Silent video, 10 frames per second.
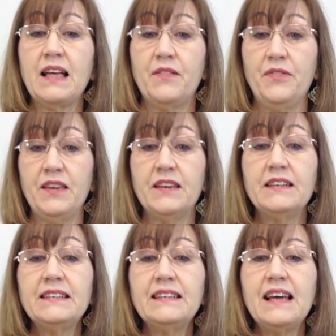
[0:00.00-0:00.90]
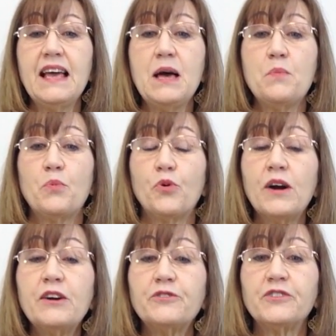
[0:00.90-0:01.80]
Then,
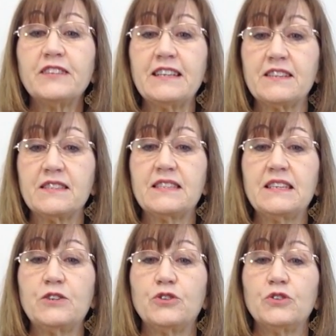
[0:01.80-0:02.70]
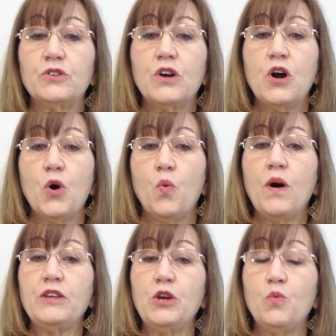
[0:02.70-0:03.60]
prayerfully consider
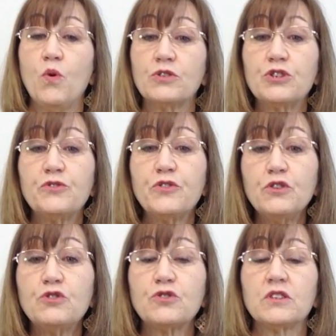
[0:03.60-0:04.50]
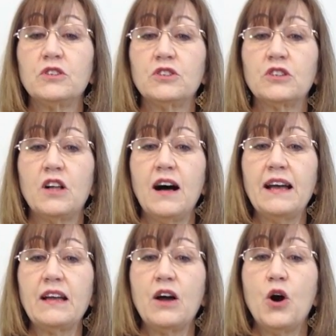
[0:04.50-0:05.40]
what you want your future to look
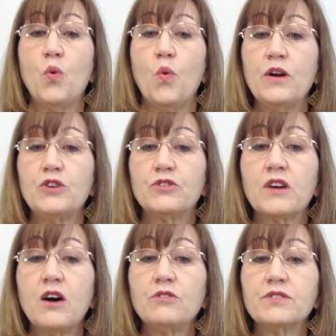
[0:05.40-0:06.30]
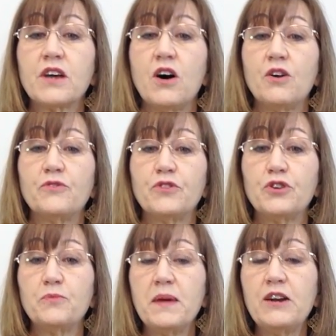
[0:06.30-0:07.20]
like, what your goals are for
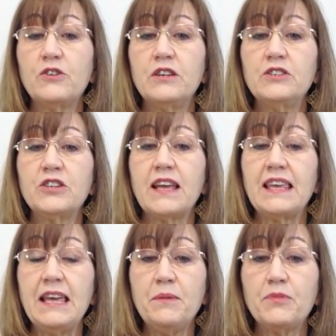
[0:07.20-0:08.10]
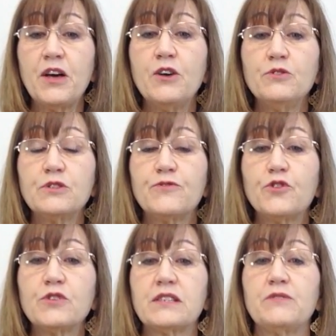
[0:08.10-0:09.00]
your marriage, and keep those
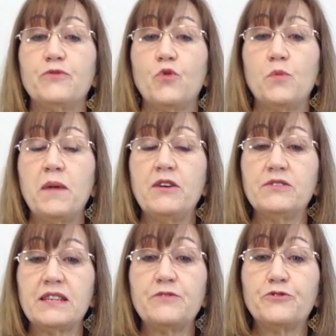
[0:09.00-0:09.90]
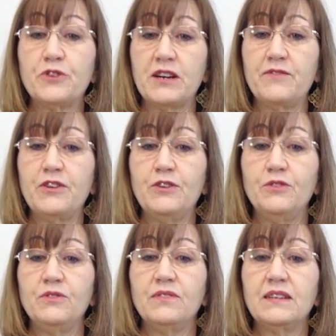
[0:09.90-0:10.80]
first and foremost in front of you.